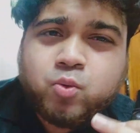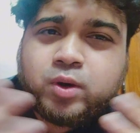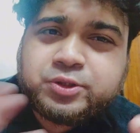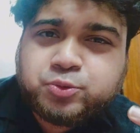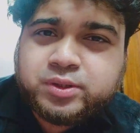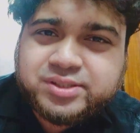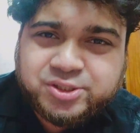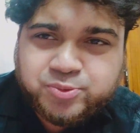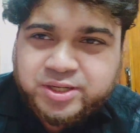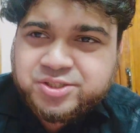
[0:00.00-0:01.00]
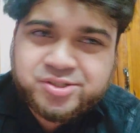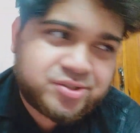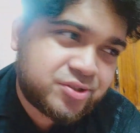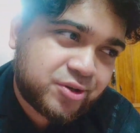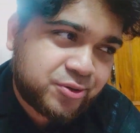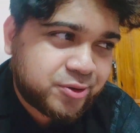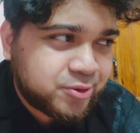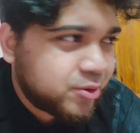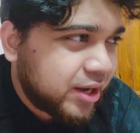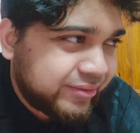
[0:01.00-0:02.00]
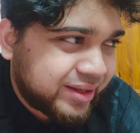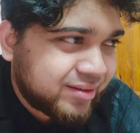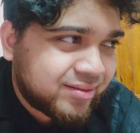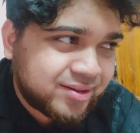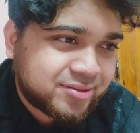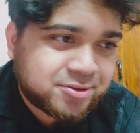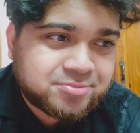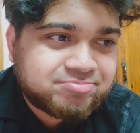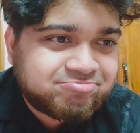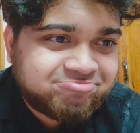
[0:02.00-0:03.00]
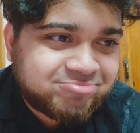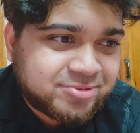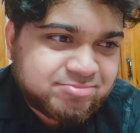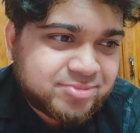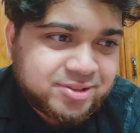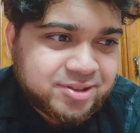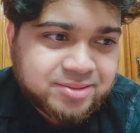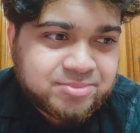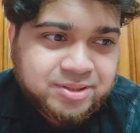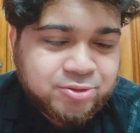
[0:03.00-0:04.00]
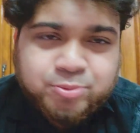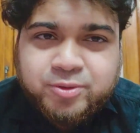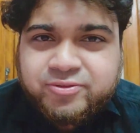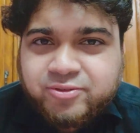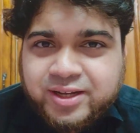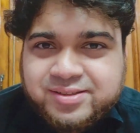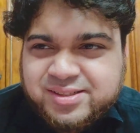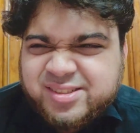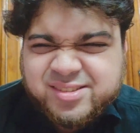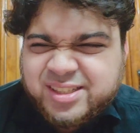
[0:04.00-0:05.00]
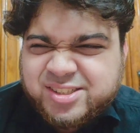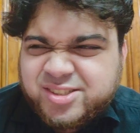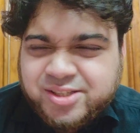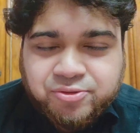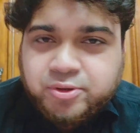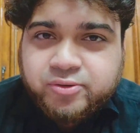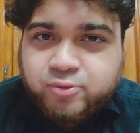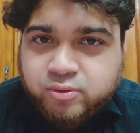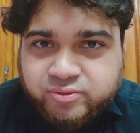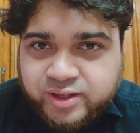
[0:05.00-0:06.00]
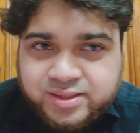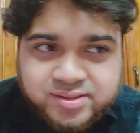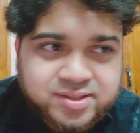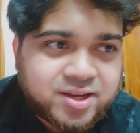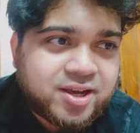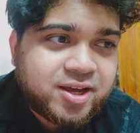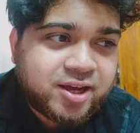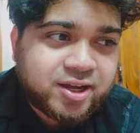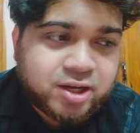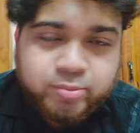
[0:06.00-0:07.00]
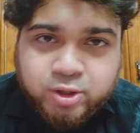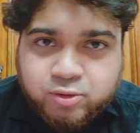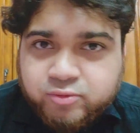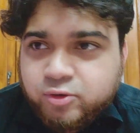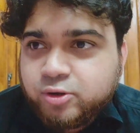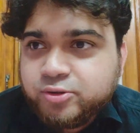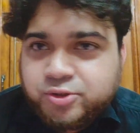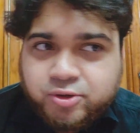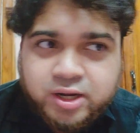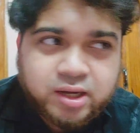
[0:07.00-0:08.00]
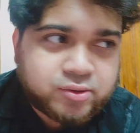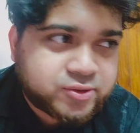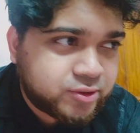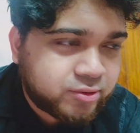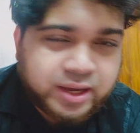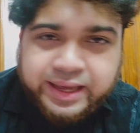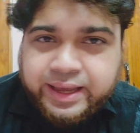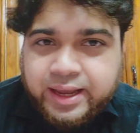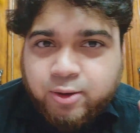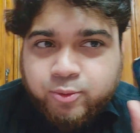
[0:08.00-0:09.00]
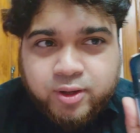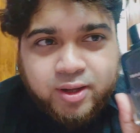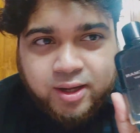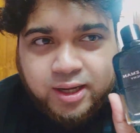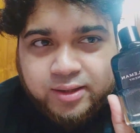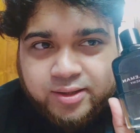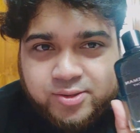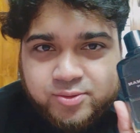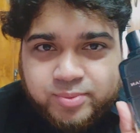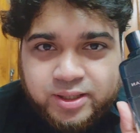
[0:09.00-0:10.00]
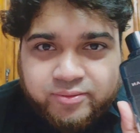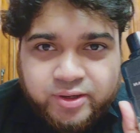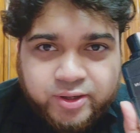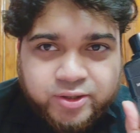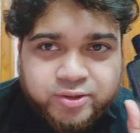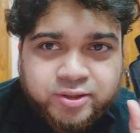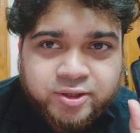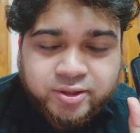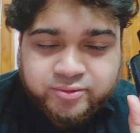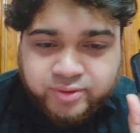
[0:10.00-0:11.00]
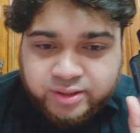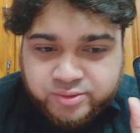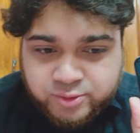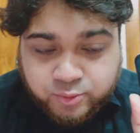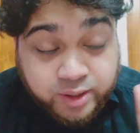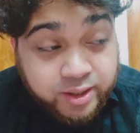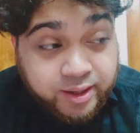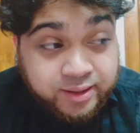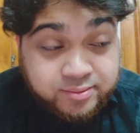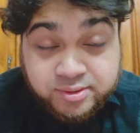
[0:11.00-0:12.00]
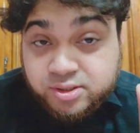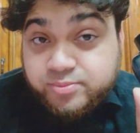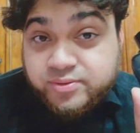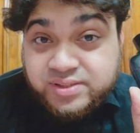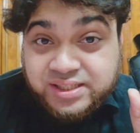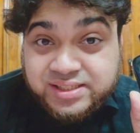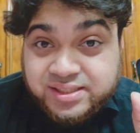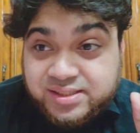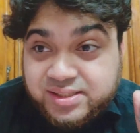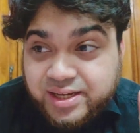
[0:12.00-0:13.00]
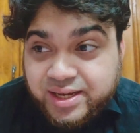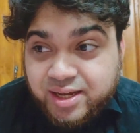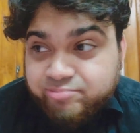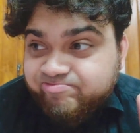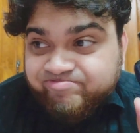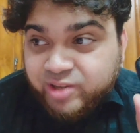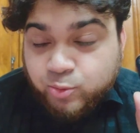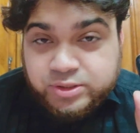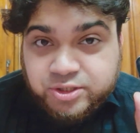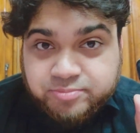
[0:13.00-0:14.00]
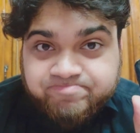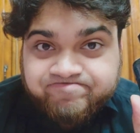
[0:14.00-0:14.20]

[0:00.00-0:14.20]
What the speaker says: one-to-one situations, or you're having a group of friends, let's just say 3 to 4 friends, coming over to your house, or hanging out. I think this would be a very good fragrance to wear. And in terms of seasons, winter